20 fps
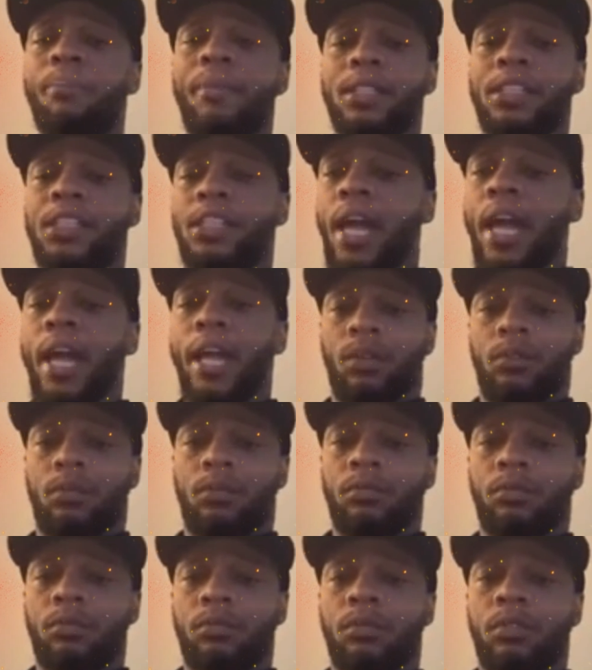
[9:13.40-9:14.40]
my child
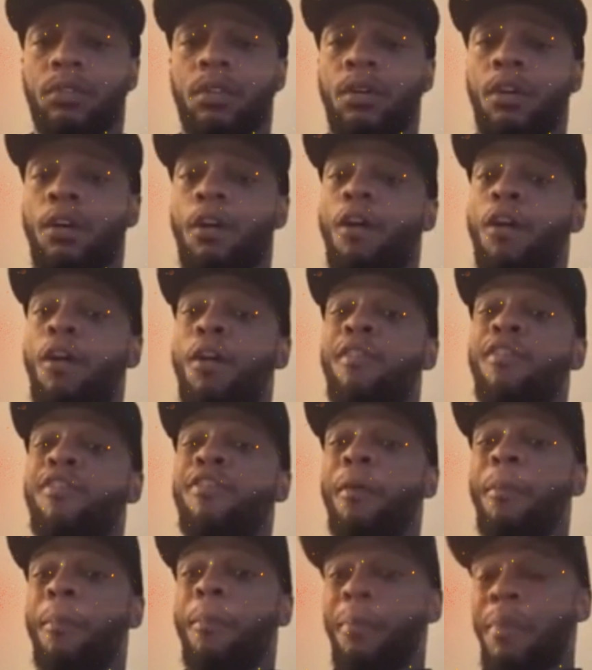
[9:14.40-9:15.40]

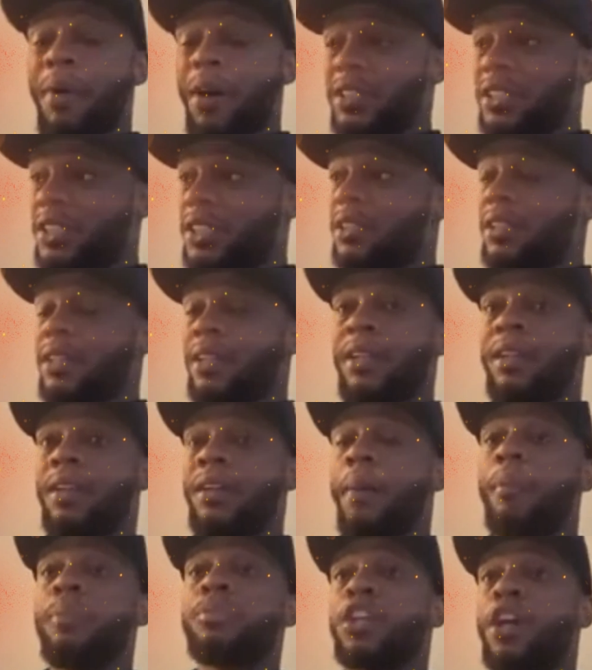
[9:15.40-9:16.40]
for months.
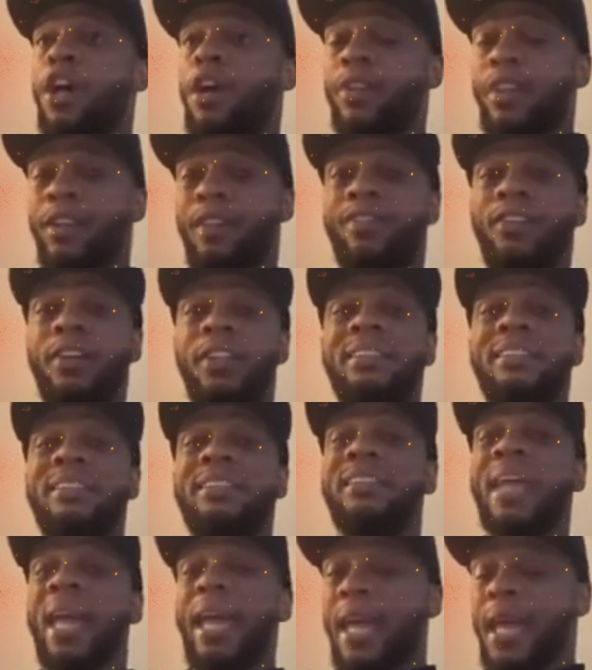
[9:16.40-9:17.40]
For
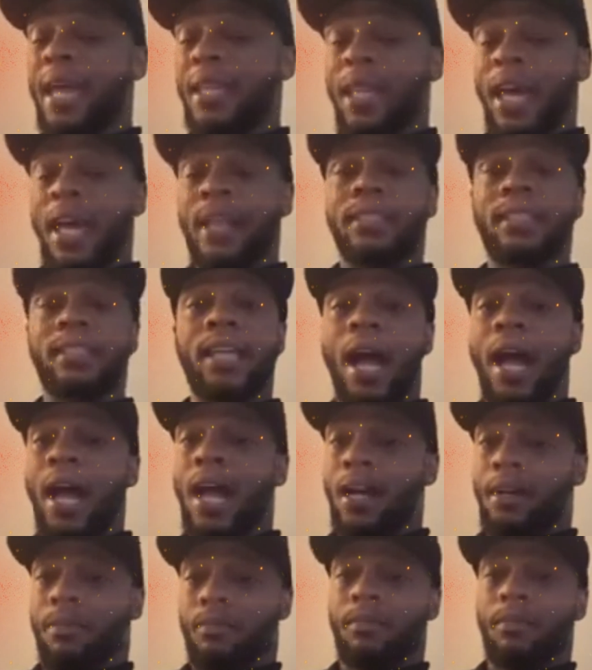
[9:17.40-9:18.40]
days at a
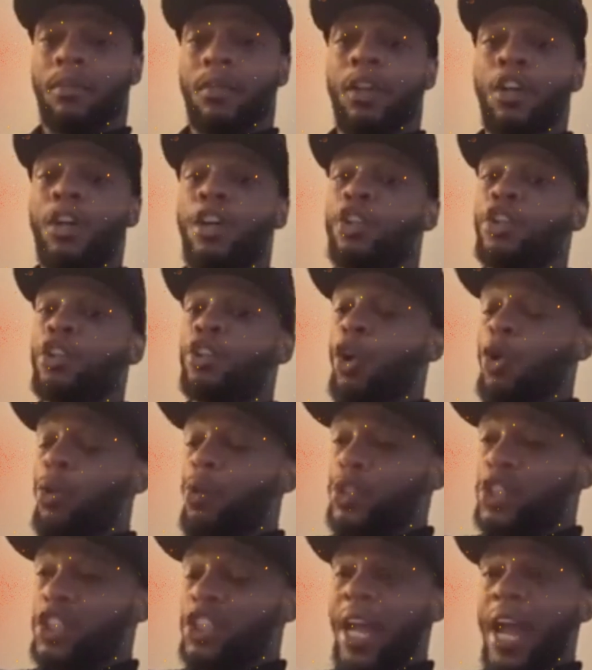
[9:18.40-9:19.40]
time.
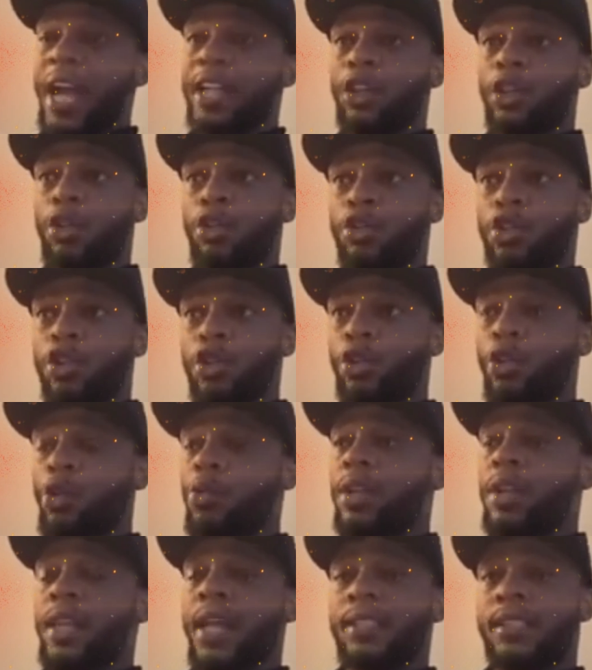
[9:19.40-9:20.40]
Knowing she had to go to
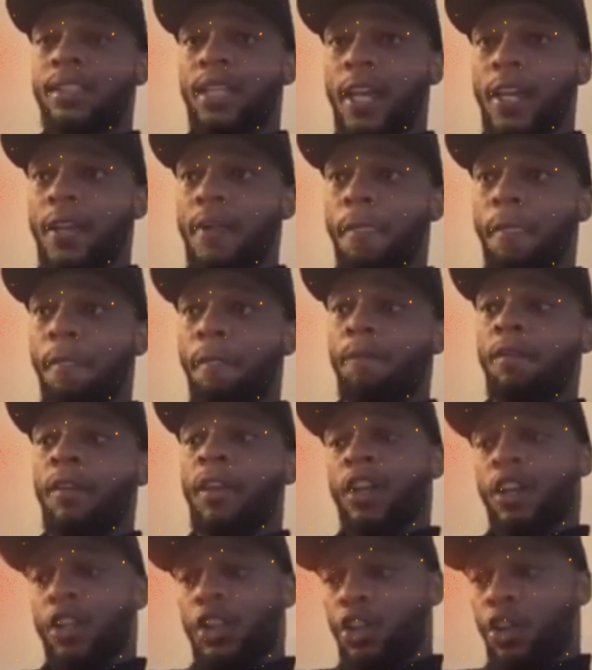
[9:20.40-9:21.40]
school the next day,
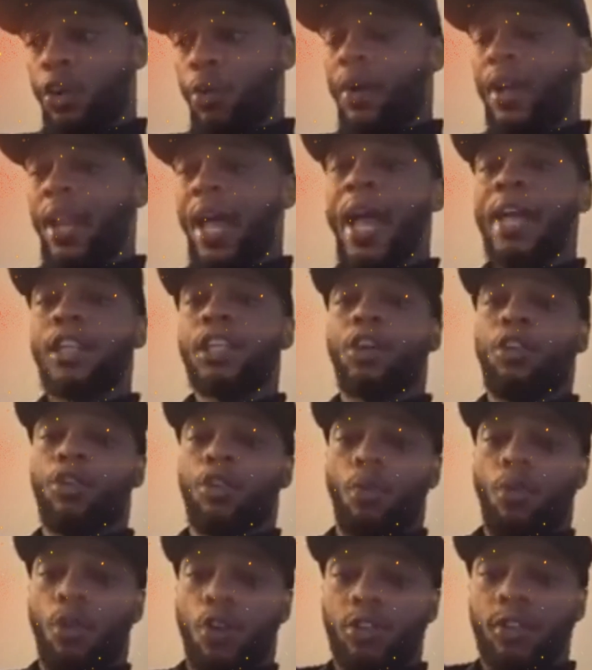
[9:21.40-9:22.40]
knowing I had to
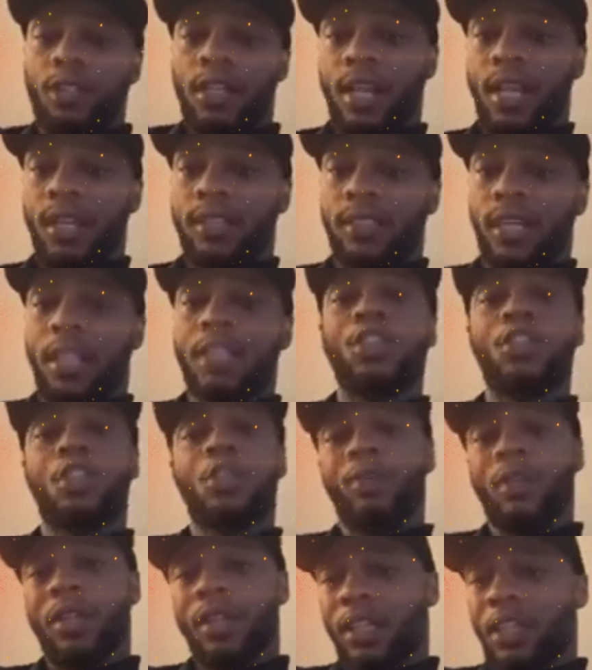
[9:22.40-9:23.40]
go to work the next day, since
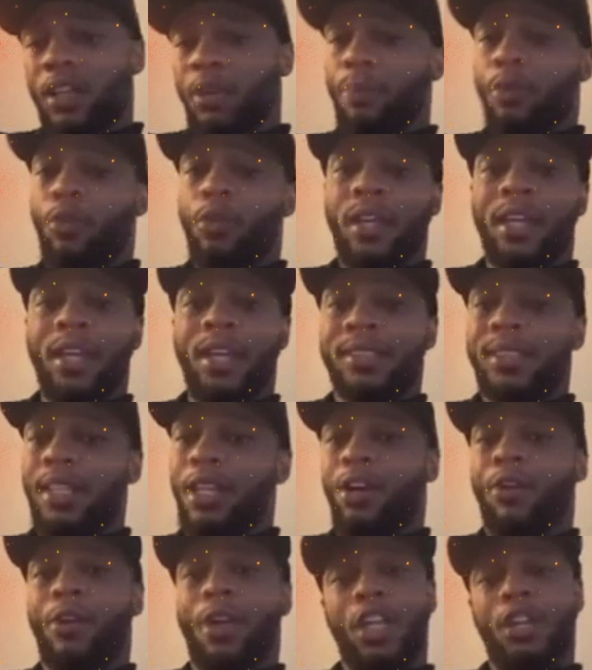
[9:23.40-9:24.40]
you want to get up on you and
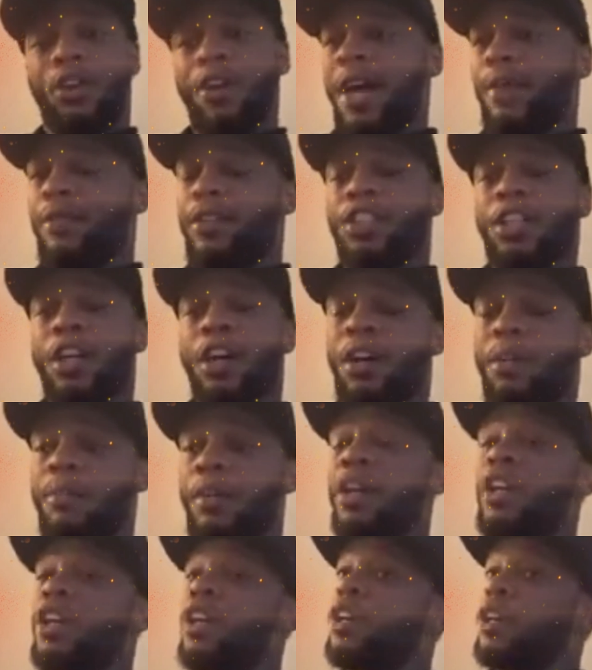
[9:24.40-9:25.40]
say, oh, you don't have a
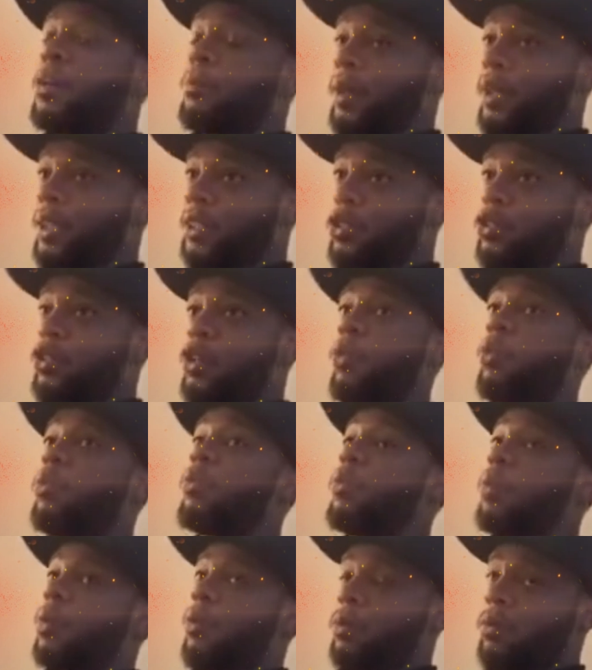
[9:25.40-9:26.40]
job. Because
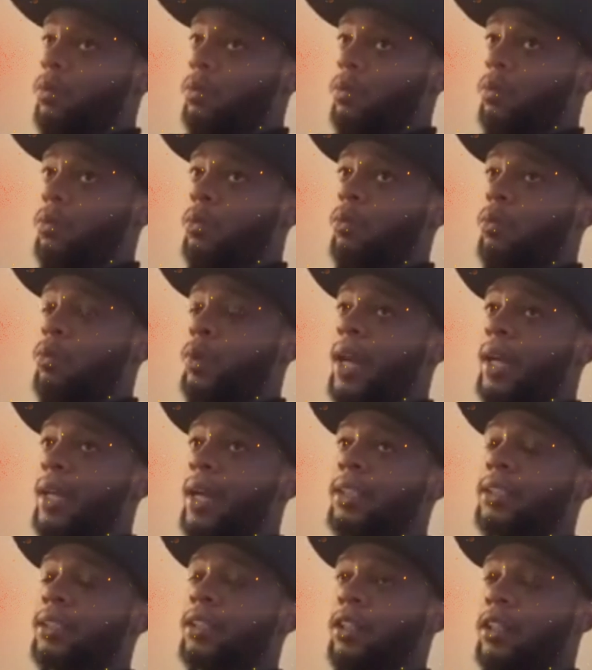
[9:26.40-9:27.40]
when I
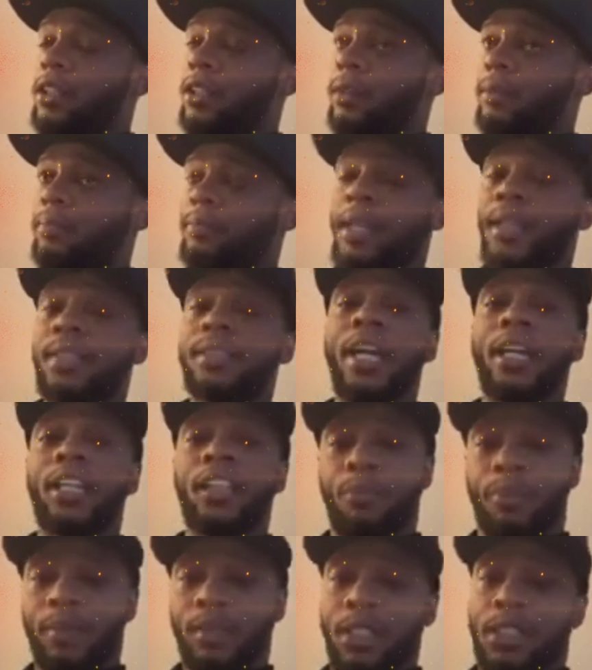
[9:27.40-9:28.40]
got the
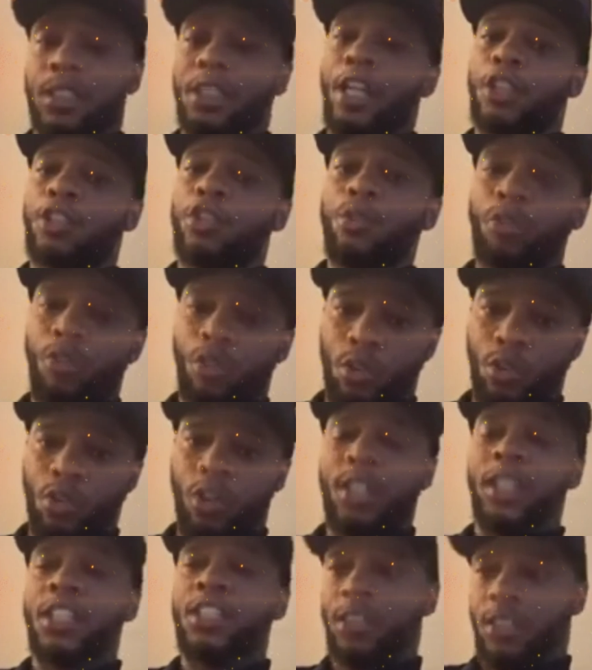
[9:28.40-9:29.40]
executive position at
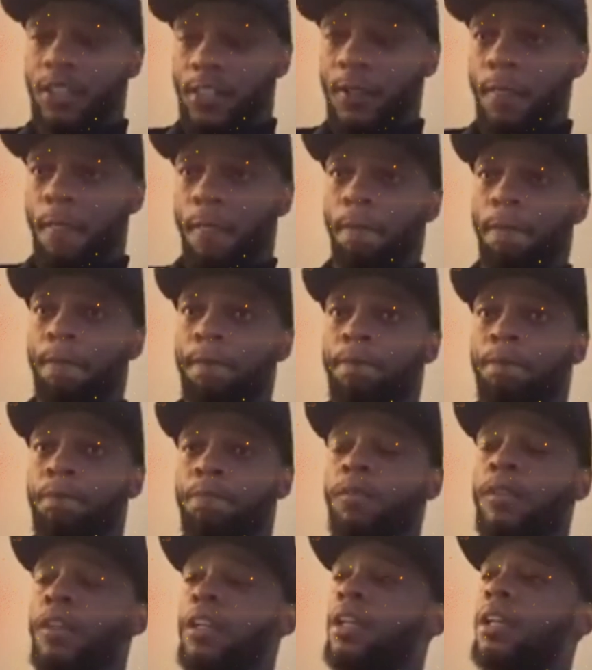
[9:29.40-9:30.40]
TuneCore initially,
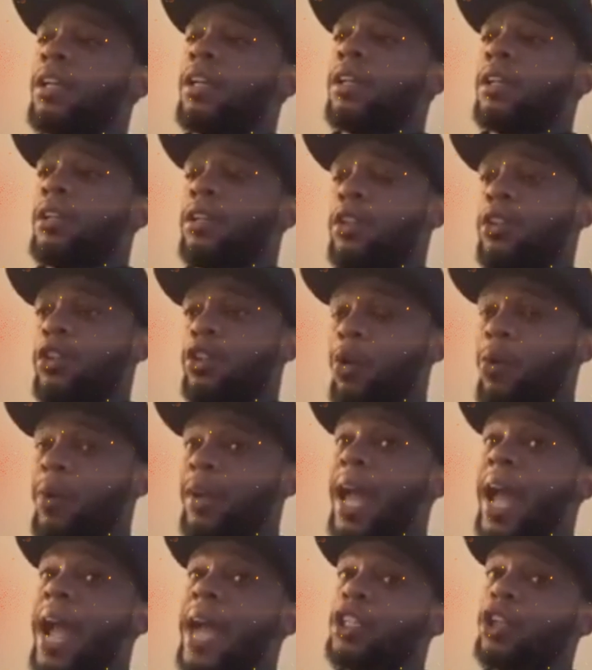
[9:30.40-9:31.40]

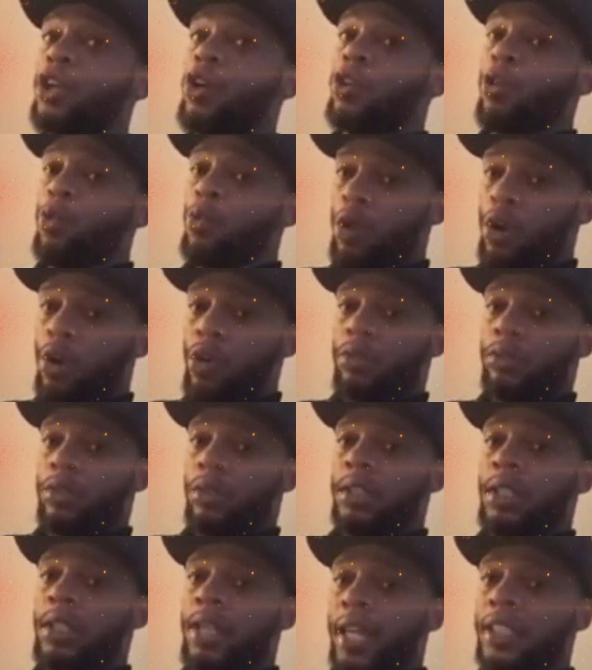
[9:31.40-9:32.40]
knowing I had to go to
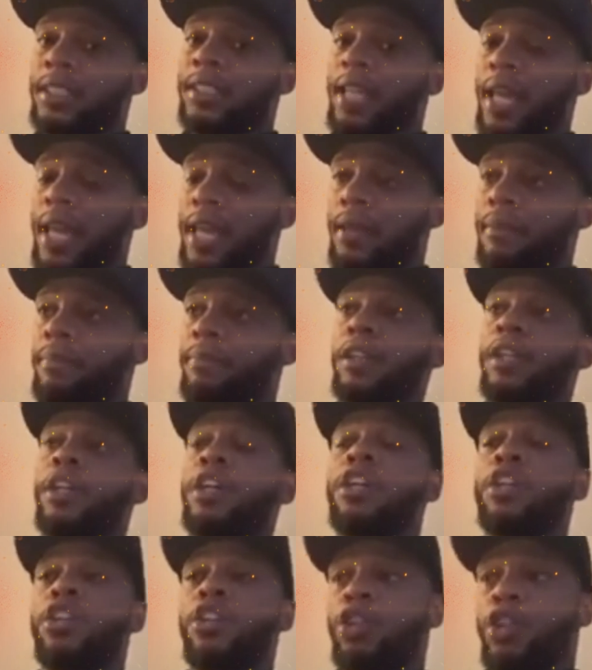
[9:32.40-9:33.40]
work the next day,
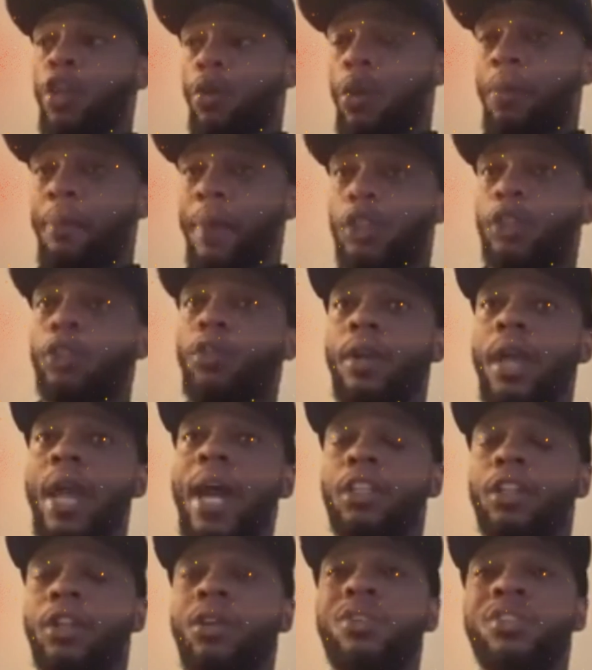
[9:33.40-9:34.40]
knowing my daughter
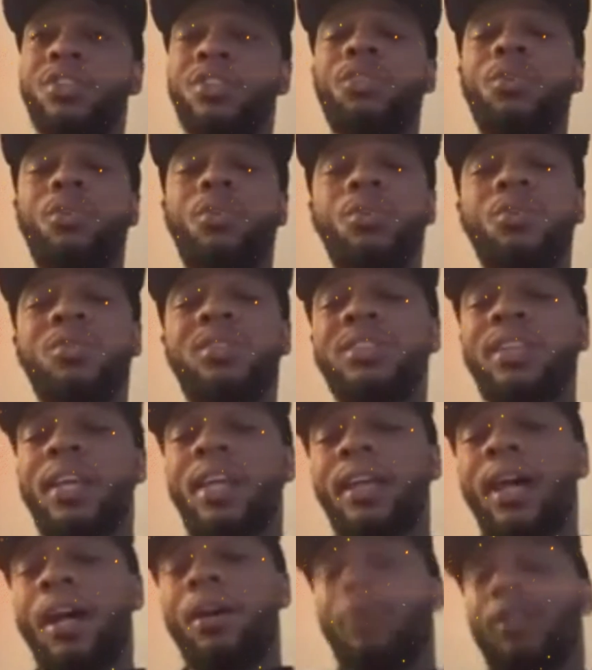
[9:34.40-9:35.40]
had to go to school, you
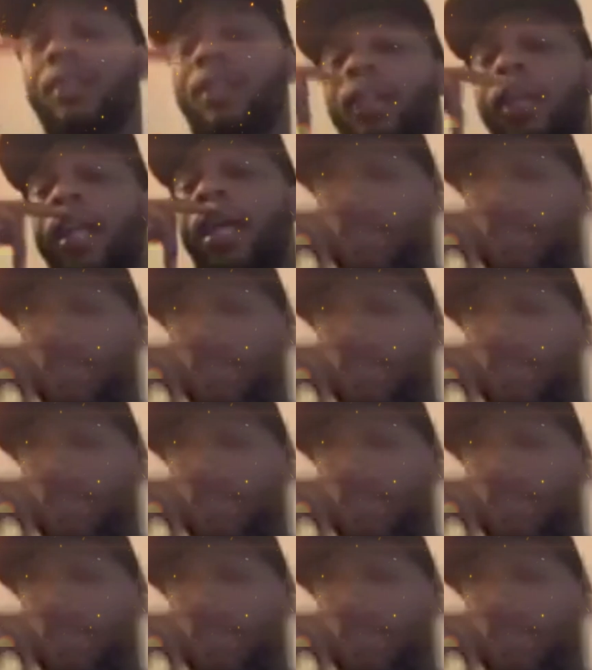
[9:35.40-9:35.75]
stayed out with the